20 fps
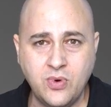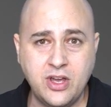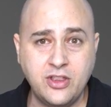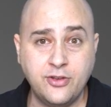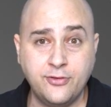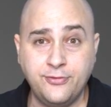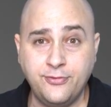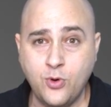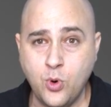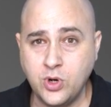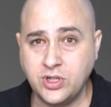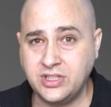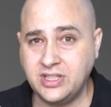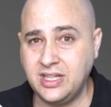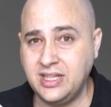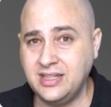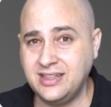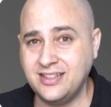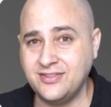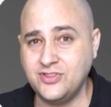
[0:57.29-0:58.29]
around the
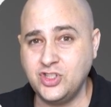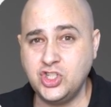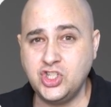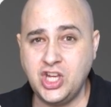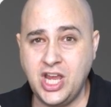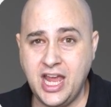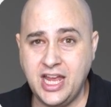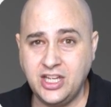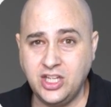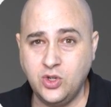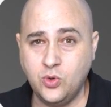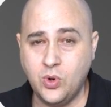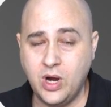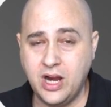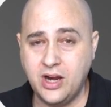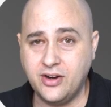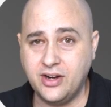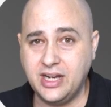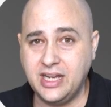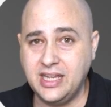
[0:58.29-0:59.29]
fourteenth of
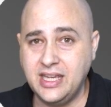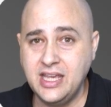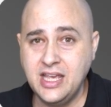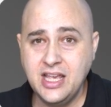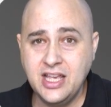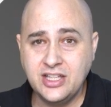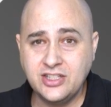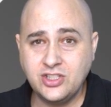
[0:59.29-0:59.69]
January.